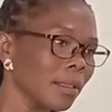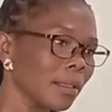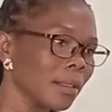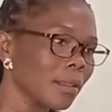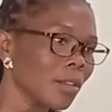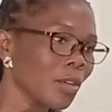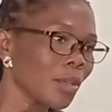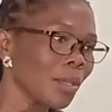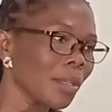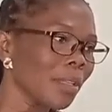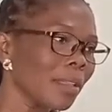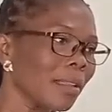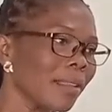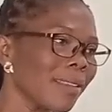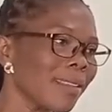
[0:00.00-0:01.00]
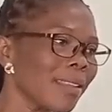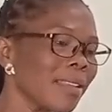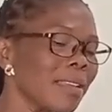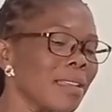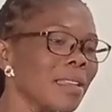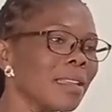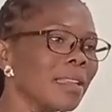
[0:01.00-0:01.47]
So
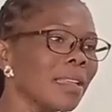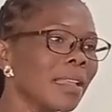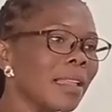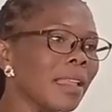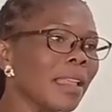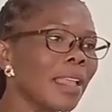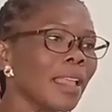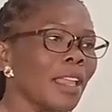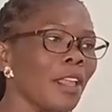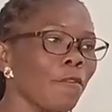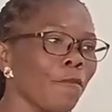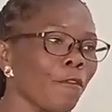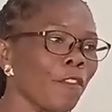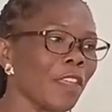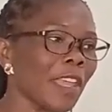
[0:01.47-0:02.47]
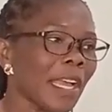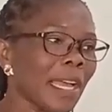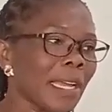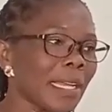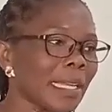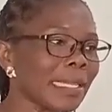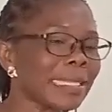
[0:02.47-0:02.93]
if they
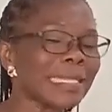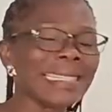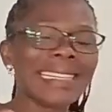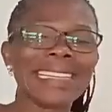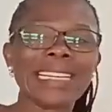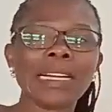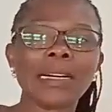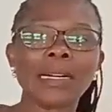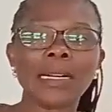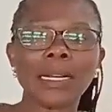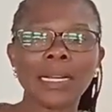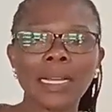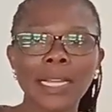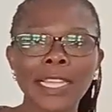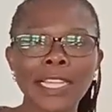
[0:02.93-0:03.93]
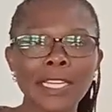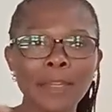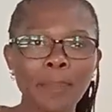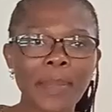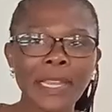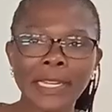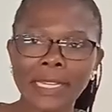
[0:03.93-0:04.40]
are
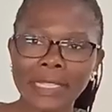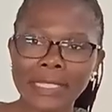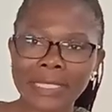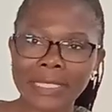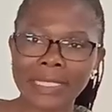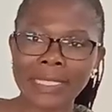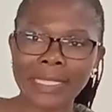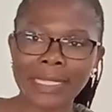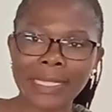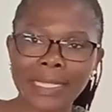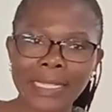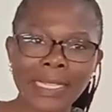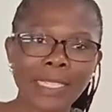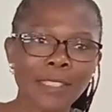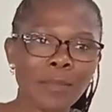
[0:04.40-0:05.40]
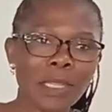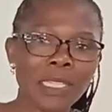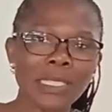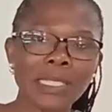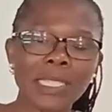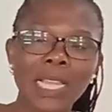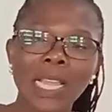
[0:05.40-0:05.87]
independent, it
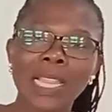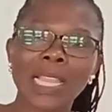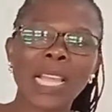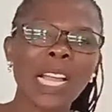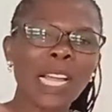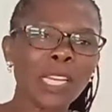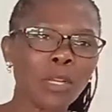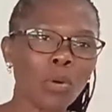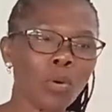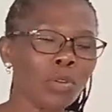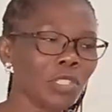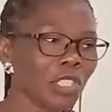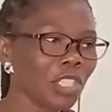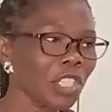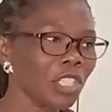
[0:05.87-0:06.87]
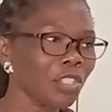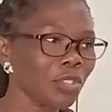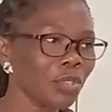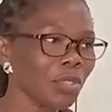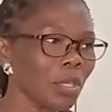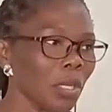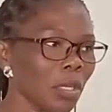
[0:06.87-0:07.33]
means they can
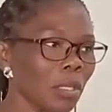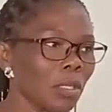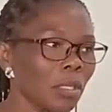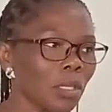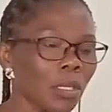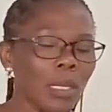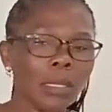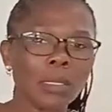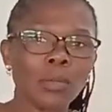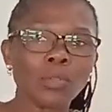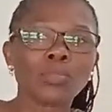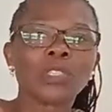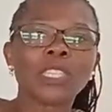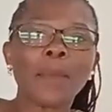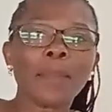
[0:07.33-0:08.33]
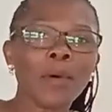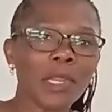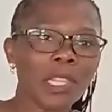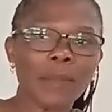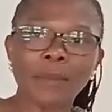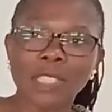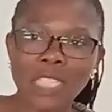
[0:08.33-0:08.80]
continue to
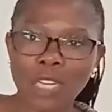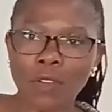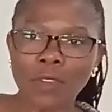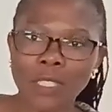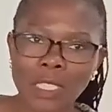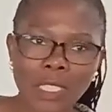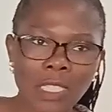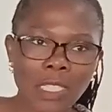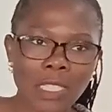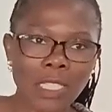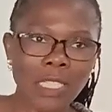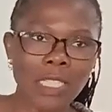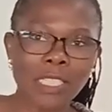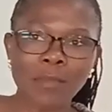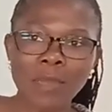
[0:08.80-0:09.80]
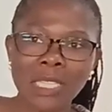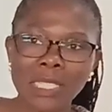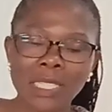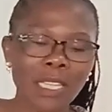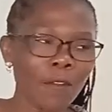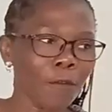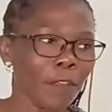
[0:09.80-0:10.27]
support themselves. It
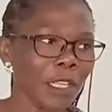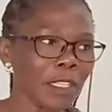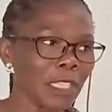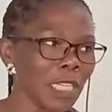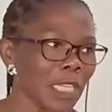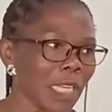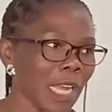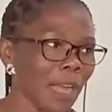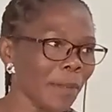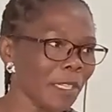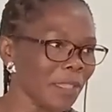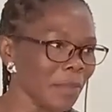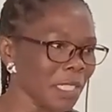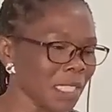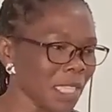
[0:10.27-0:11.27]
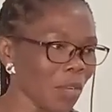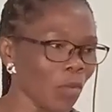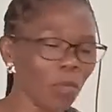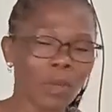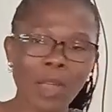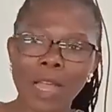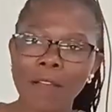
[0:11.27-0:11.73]
means if it's income, it means they
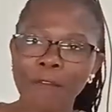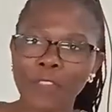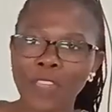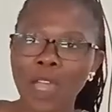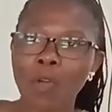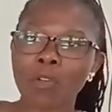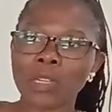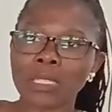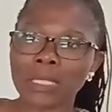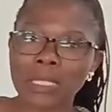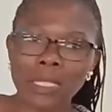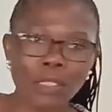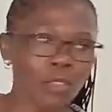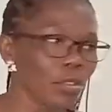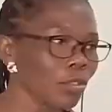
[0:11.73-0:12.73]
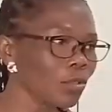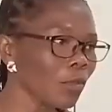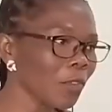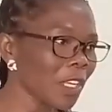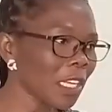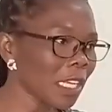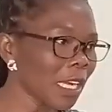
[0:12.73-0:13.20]
will have their own source
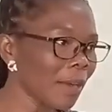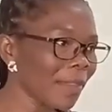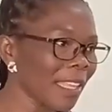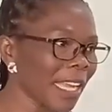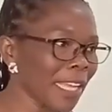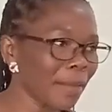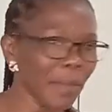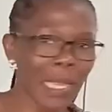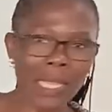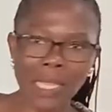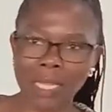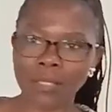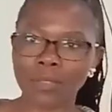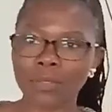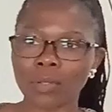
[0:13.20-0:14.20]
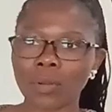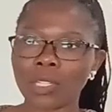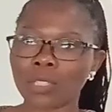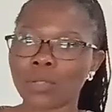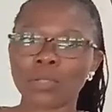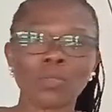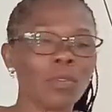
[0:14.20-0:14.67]
of income. They can make their
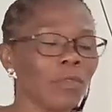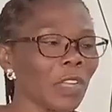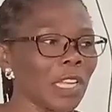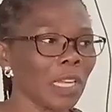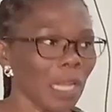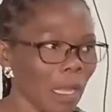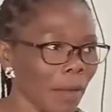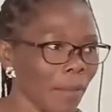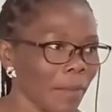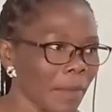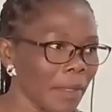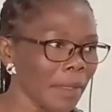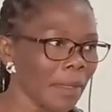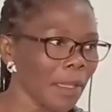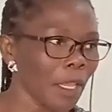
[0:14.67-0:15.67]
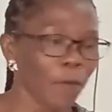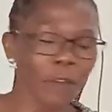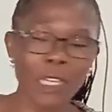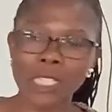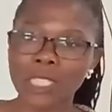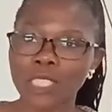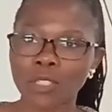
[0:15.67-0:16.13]
own source of income. If
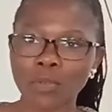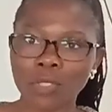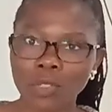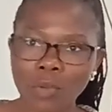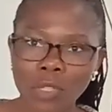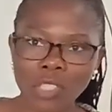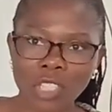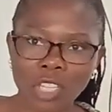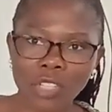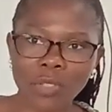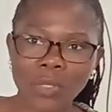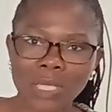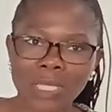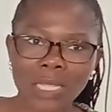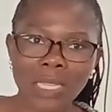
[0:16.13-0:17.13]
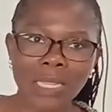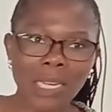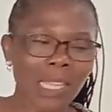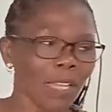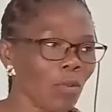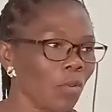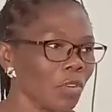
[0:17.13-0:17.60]
it is discontinued,
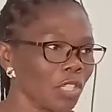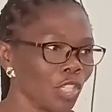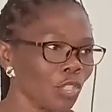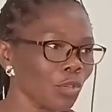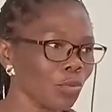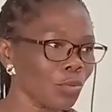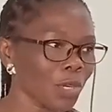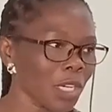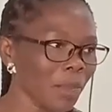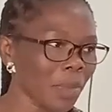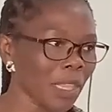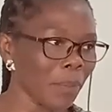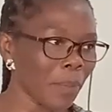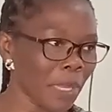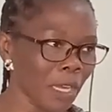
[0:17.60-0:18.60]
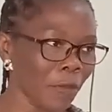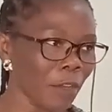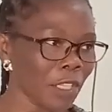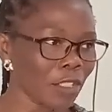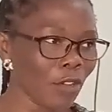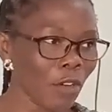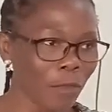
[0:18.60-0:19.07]
they will continue to reap the
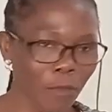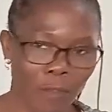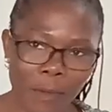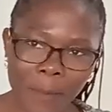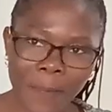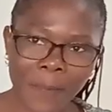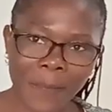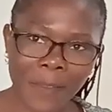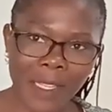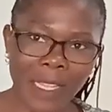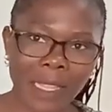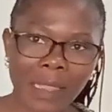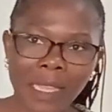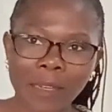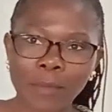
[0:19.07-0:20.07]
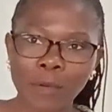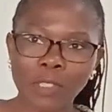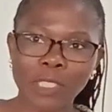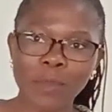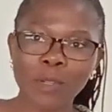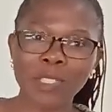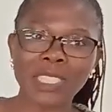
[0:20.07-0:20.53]
benefits of that
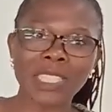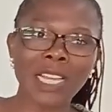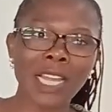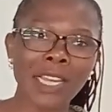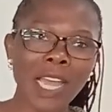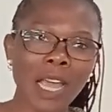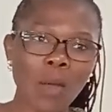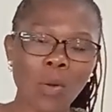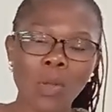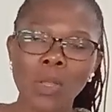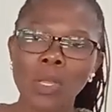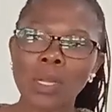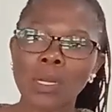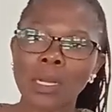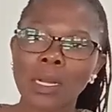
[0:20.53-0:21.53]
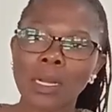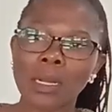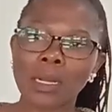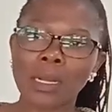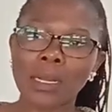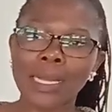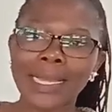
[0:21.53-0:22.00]
project because they are now
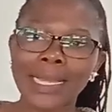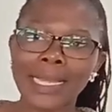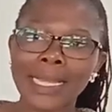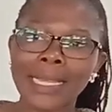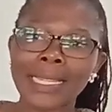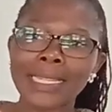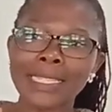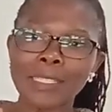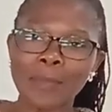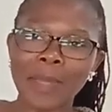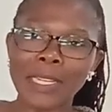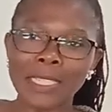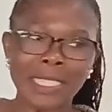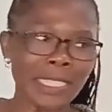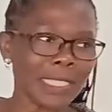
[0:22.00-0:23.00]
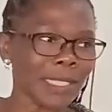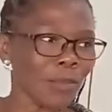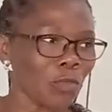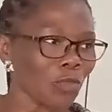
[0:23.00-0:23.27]
independent.